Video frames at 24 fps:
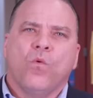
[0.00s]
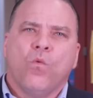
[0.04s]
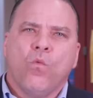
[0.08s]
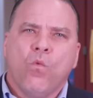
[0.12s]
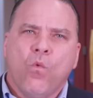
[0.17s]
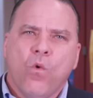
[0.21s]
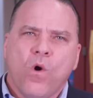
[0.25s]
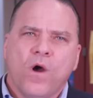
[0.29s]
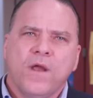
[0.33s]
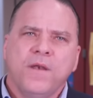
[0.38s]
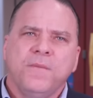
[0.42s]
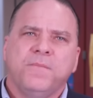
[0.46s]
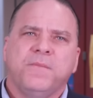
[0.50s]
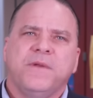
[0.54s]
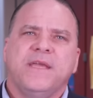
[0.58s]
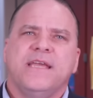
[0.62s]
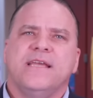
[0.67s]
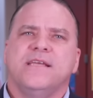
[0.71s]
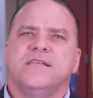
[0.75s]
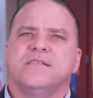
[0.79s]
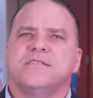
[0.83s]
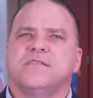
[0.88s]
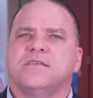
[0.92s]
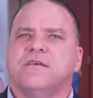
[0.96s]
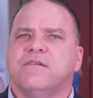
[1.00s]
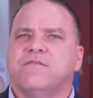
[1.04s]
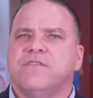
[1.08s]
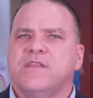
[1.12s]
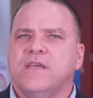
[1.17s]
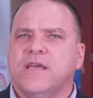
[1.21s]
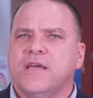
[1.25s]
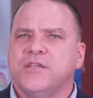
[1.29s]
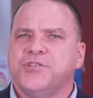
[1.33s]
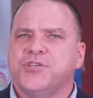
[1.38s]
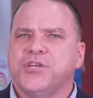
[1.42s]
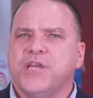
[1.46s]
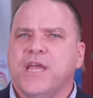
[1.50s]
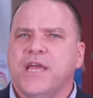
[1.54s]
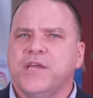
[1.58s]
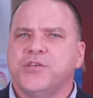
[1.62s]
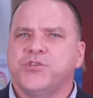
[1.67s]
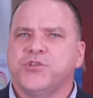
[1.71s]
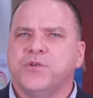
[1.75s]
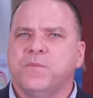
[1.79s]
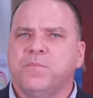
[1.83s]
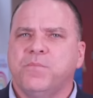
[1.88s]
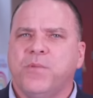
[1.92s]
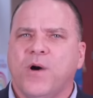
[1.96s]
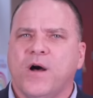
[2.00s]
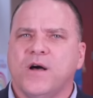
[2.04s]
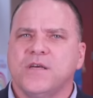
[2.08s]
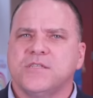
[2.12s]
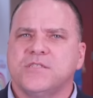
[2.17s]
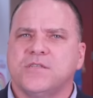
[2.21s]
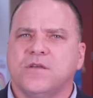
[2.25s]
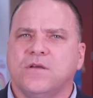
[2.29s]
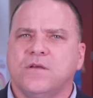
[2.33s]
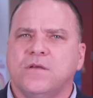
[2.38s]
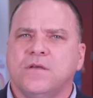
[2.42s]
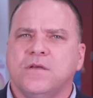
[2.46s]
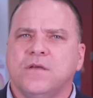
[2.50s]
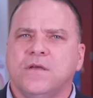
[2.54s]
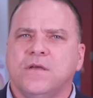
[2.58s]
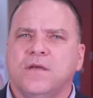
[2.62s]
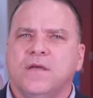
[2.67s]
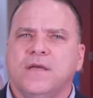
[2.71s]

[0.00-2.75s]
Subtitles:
one piece of the education puzzle,